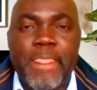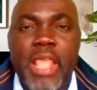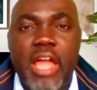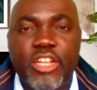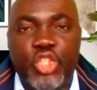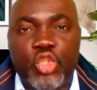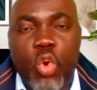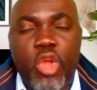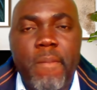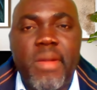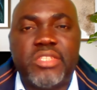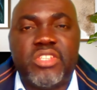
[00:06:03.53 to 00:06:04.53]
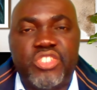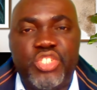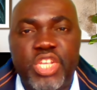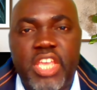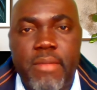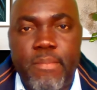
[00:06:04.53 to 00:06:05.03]
and talk about
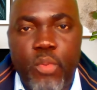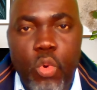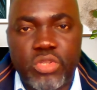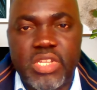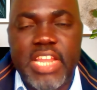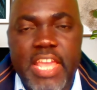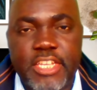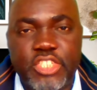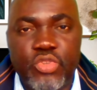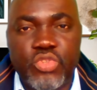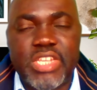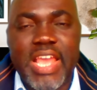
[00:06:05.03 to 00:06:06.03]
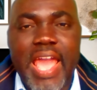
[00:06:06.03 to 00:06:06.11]
strategic important issues